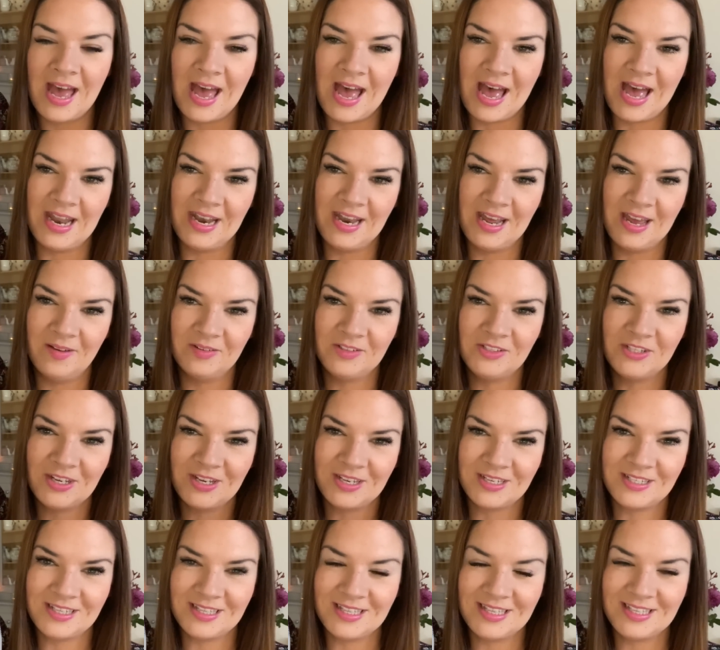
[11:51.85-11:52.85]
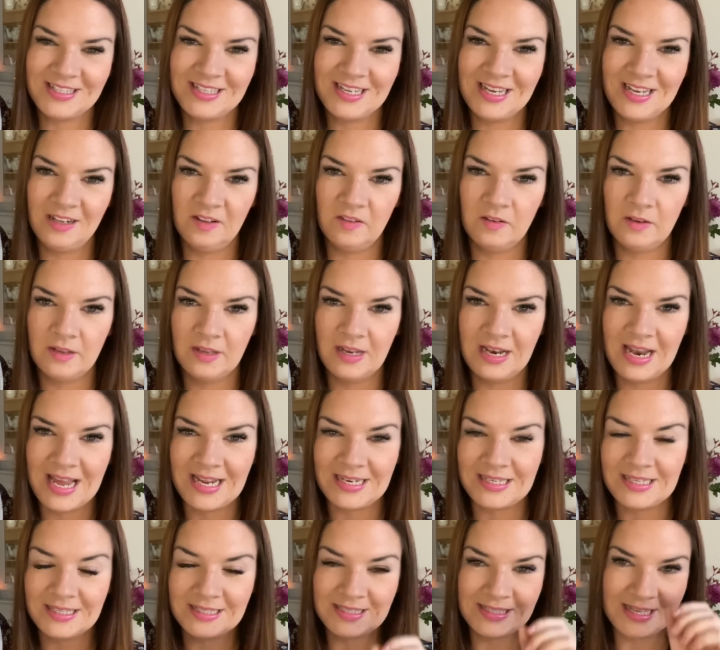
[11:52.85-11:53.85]
And I took it to the till and the
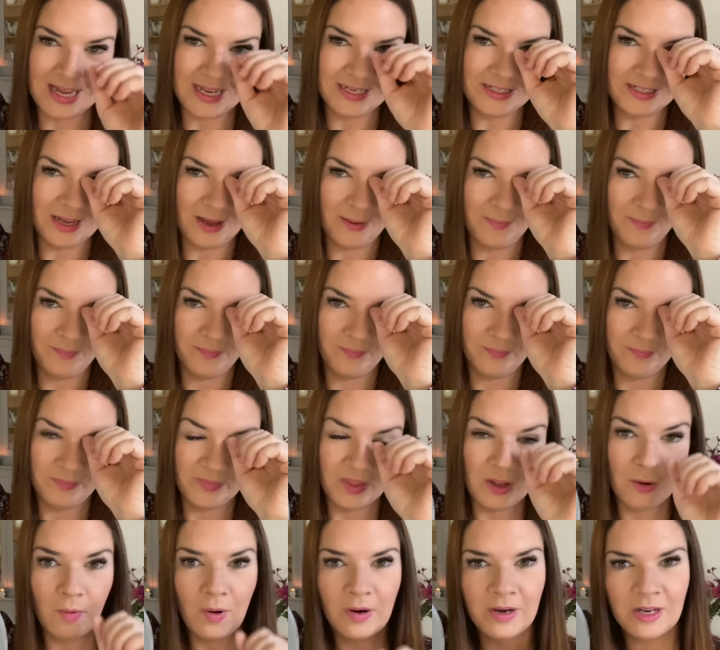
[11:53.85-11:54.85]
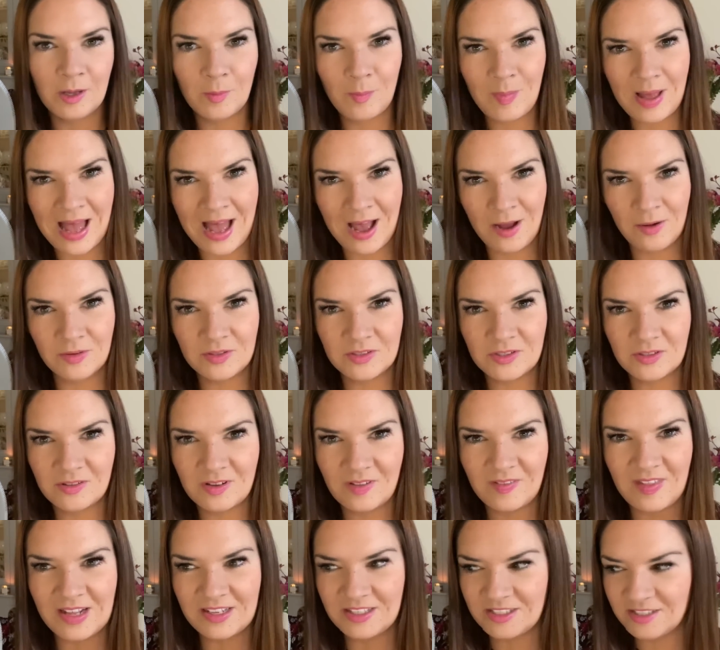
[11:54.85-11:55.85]
lady said they were only £1. So I was
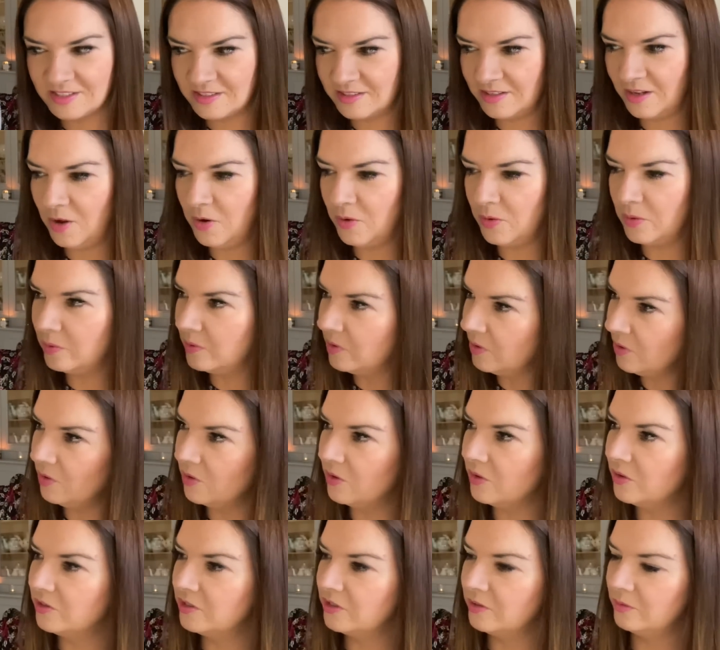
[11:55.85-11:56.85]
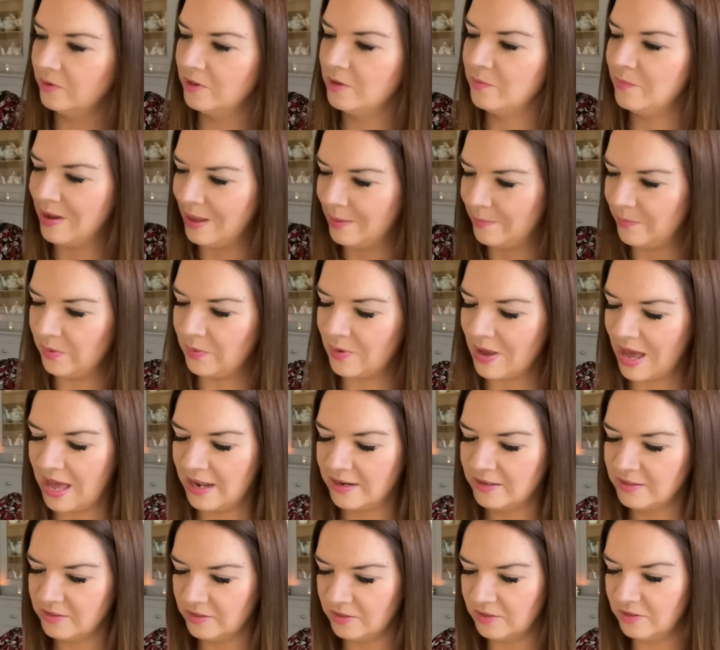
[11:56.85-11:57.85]
like, that's so good. With a bamboo
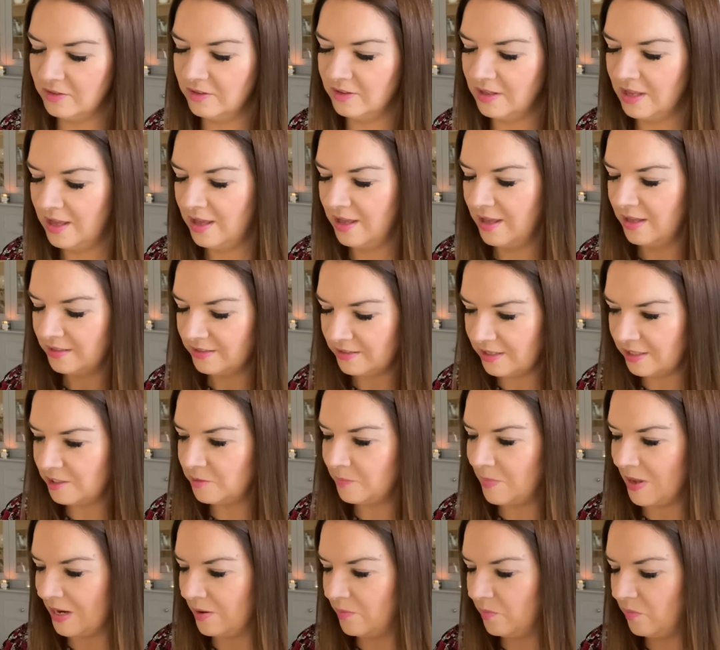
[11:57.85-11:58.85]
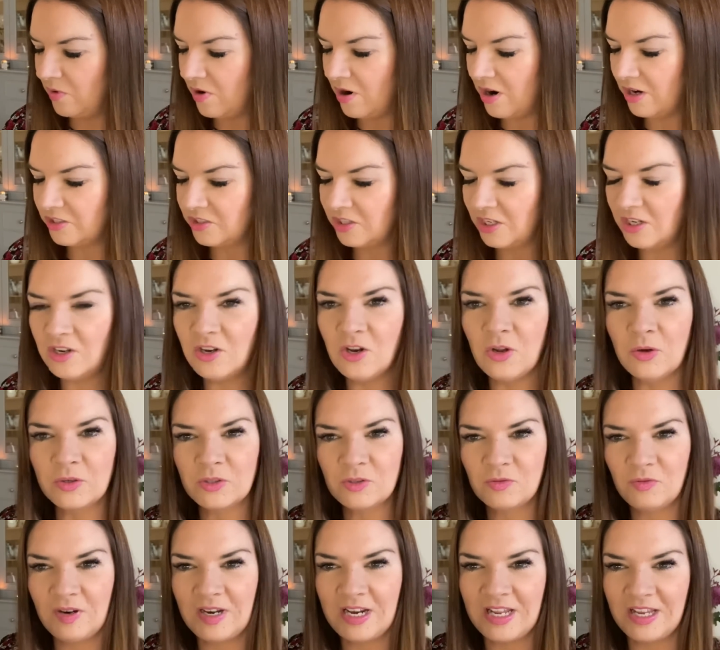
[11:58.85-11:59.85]
handle, dustpan and brush, it
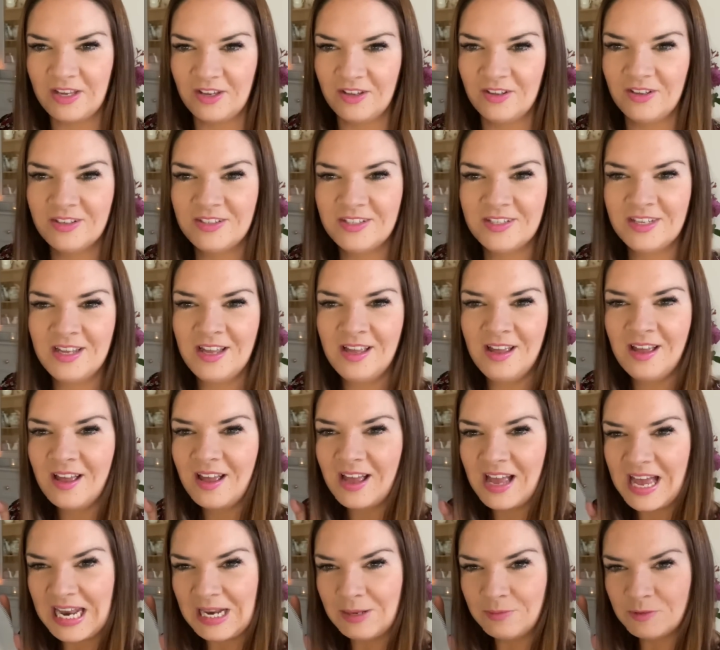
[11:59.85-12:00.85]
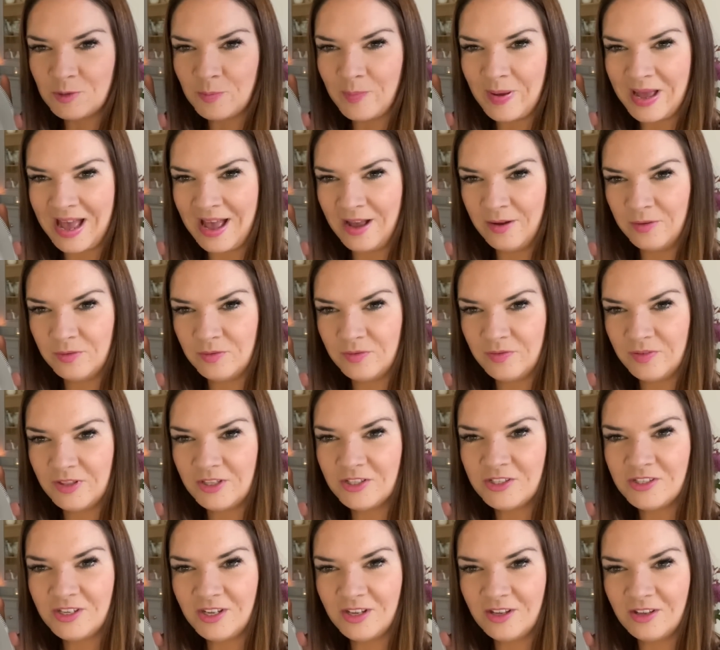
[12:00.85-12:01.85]
looks really good. And it was £1 for the
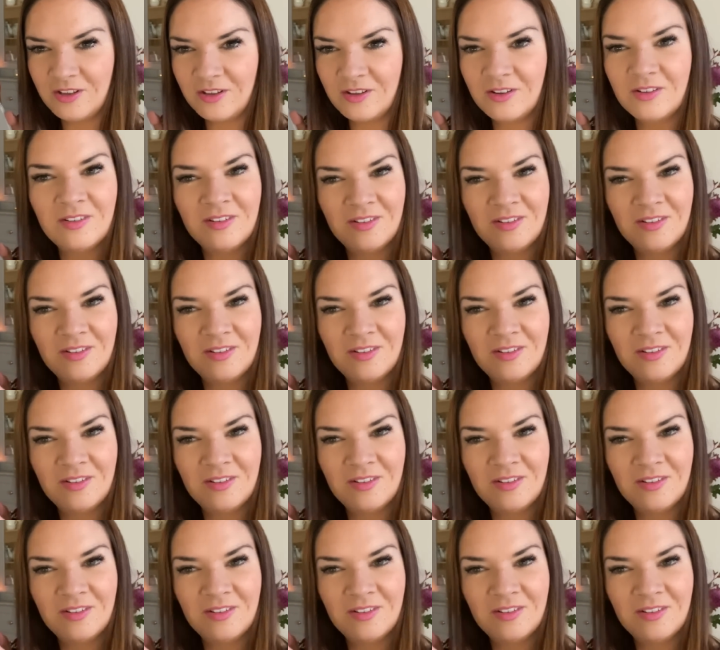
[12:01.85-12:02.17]
two.